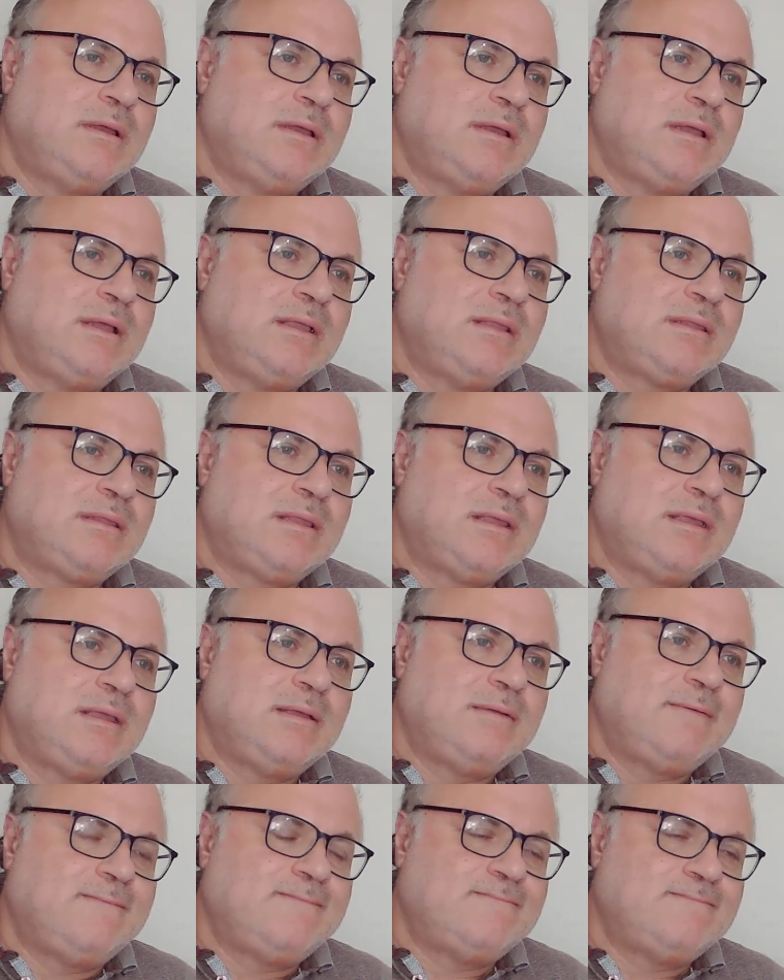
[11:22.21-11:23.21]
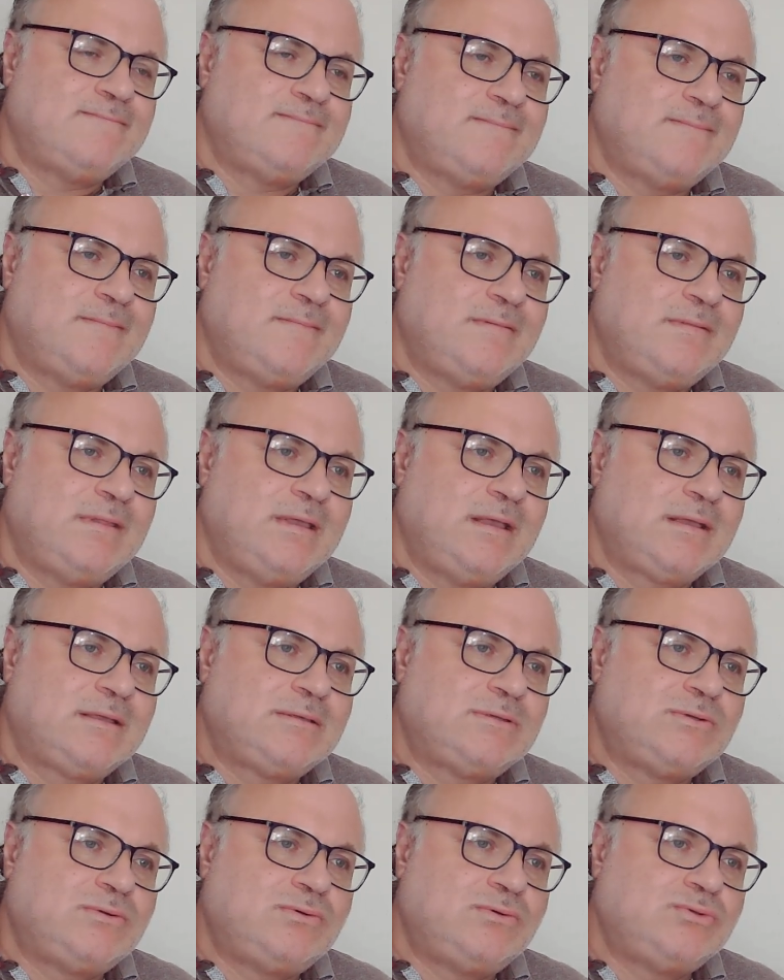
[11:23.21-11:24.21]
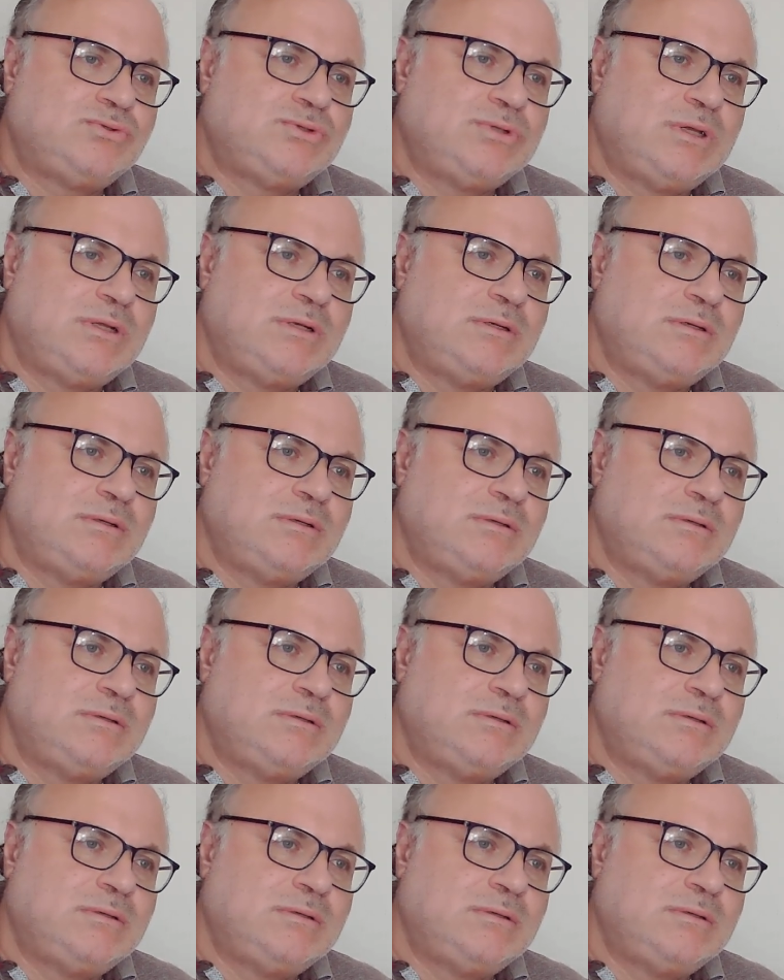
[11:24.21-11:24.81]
And the next solution